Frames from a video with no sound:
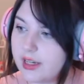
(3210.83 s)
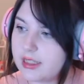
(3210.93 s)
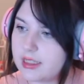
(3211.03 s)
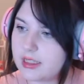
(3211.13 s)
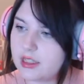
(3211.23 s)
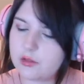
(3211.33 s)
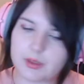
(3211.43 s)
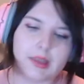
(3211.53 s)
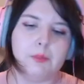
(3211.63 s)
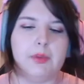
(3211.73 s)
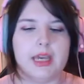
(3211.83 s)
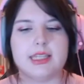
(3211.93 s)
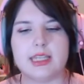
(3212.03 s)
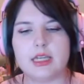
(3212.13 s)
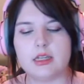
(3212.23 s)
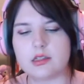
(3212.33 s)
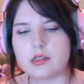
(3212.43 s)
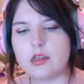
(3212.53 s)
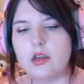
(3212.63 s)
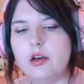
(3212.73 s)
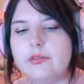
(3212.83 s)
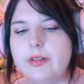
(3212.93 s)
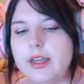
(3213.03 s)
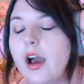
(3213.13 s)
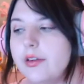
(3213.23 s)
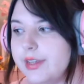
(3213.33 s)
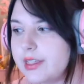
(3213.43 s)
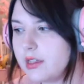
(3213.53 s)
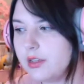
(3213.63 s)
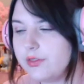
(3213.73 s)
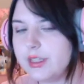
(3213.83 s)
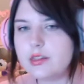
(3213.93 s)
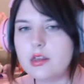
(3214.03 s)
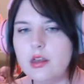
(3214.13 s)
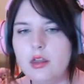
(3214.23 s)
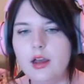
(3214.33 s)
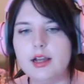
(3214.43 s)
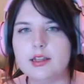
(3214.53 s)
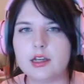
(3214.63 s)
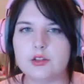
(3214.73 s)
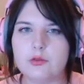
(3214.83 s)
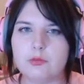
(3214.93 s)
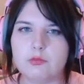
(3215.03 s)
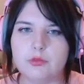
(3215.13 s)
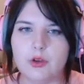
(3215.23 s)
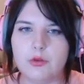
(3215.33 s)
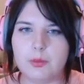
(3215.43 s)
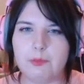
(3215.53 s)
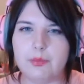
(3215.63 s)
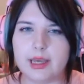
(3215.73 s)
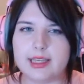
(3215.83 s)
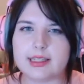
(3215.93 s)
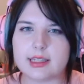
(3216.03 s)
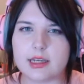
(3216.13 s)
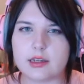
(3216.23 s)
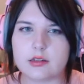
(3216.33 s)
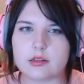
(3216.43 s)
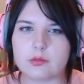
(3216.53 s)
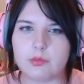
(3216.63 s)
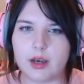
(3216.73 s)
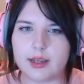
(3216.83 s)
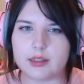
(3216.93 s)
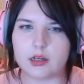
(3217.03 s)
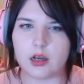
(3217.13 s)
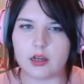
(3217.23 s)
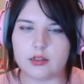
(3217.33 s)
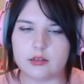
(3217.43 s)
to teach me the basics of like IVs and EVs. And it's like I do know the basics, but I can't.